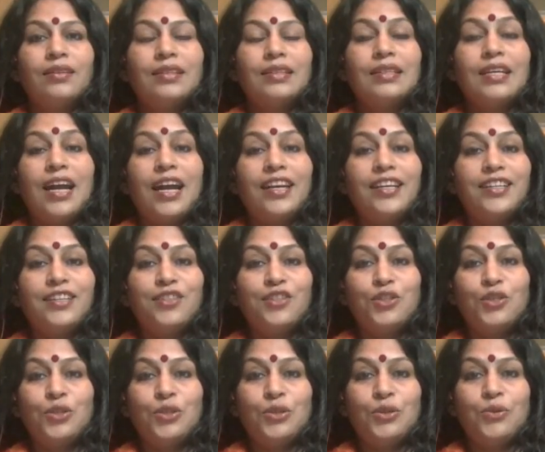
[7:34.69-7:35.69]
guidance
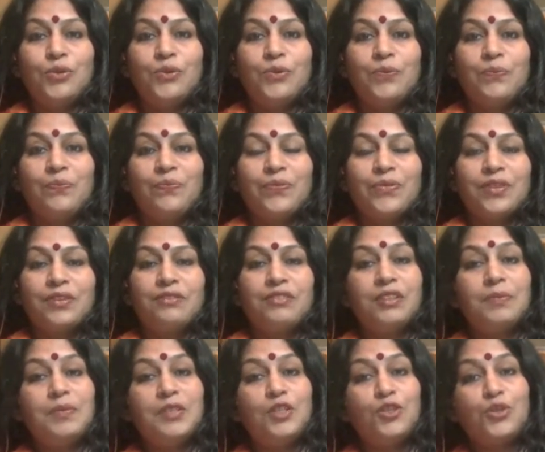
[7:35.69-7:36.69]
to you will
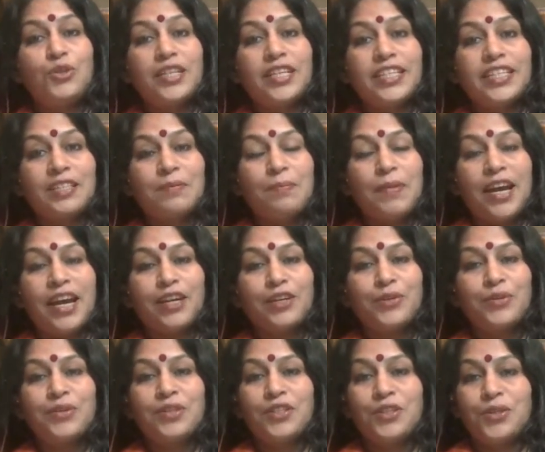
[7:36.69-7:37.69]
be traced back
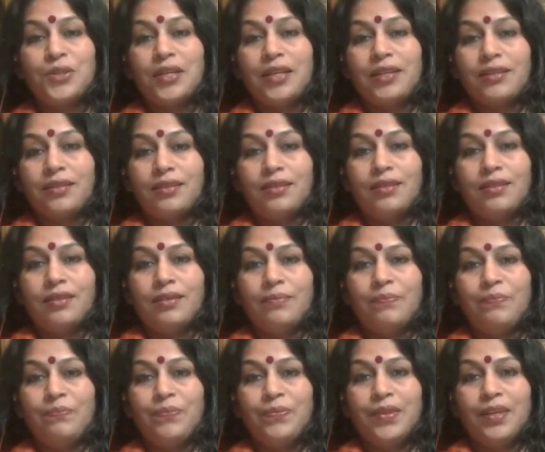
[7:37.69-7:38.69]
to the Shastra.
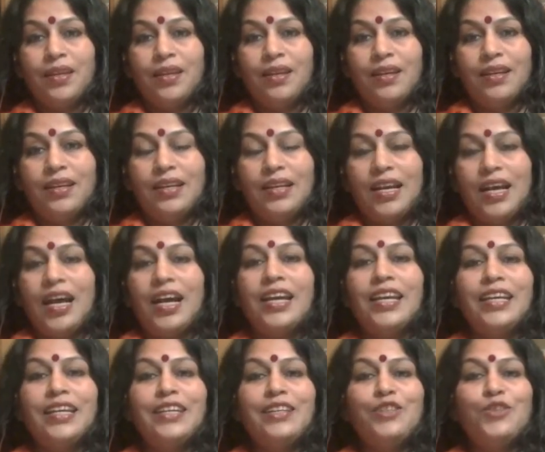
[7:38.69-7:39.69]

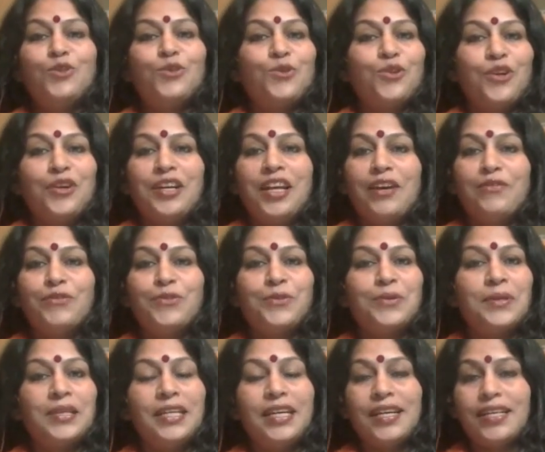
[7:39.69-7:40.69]
I do not have to
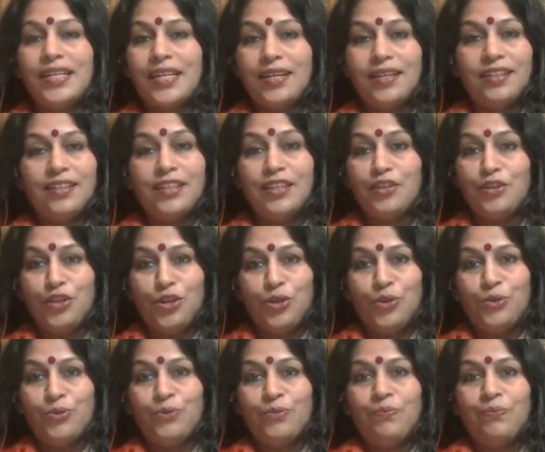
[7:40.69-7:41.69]
create anything
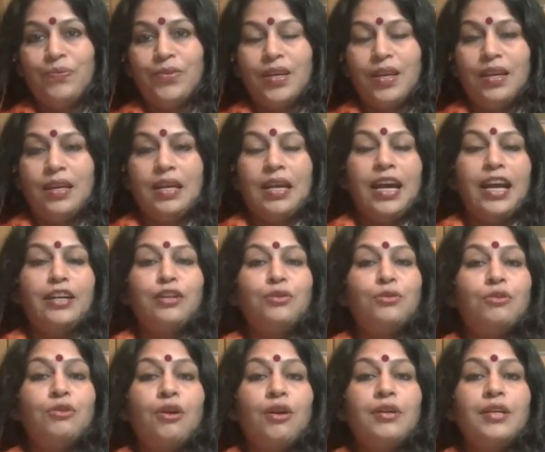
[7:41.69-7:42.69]
new. I do
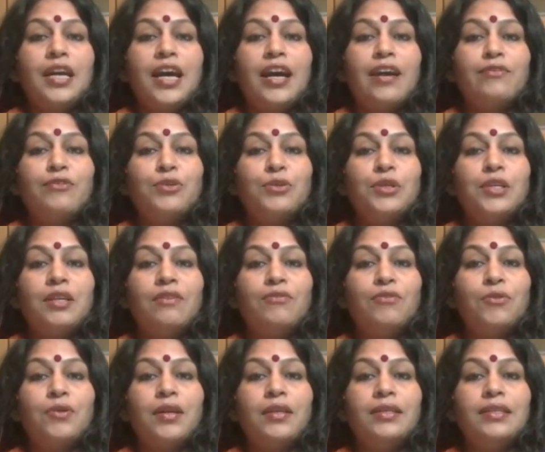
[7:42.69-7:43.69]
not have to give
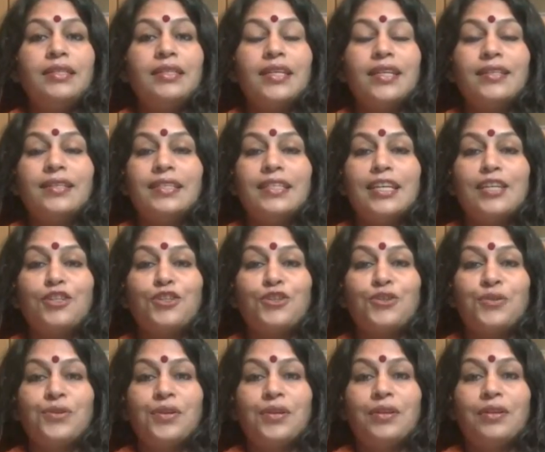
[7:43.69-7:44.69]
you any
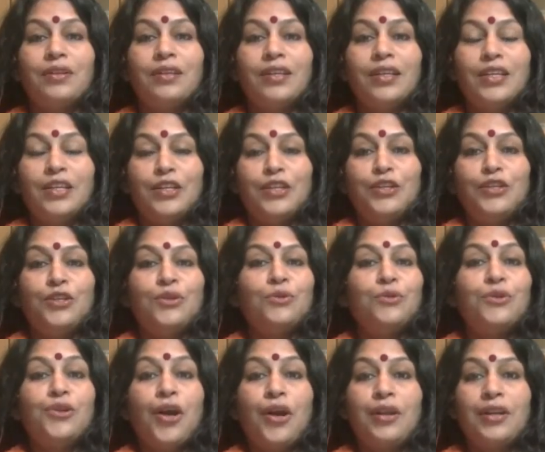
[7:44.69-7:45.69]
sensational new
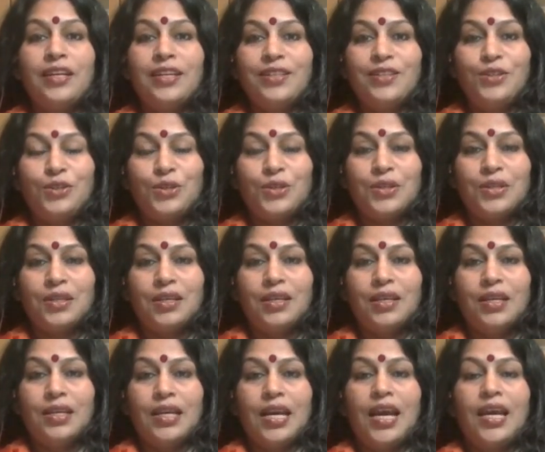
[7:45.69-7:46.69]
knowledge.
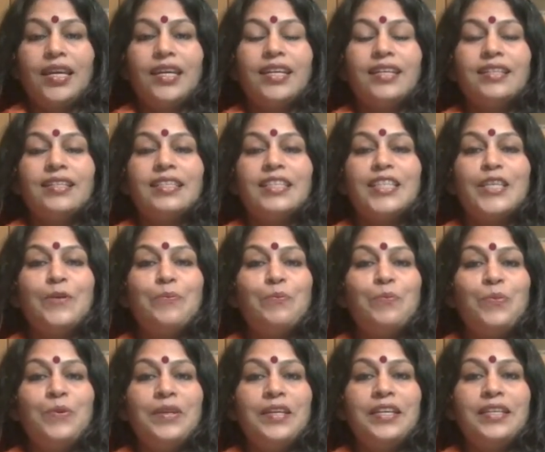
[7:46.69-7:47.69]
I can
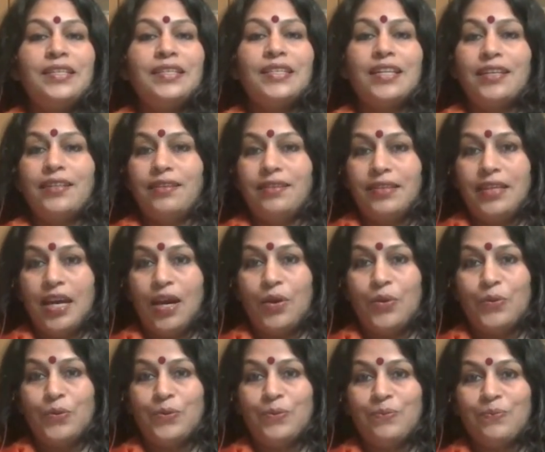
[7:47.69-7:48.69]
simply settle
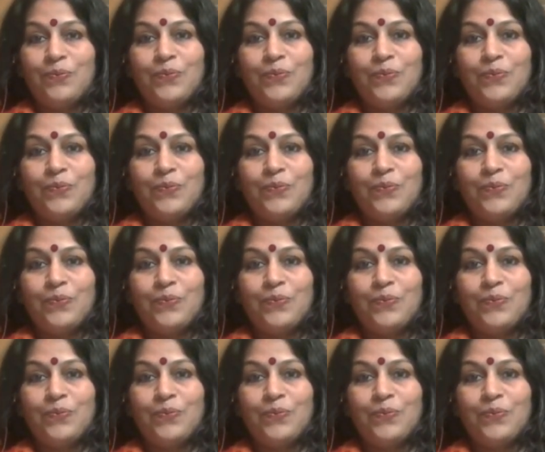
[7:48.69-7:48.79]
down,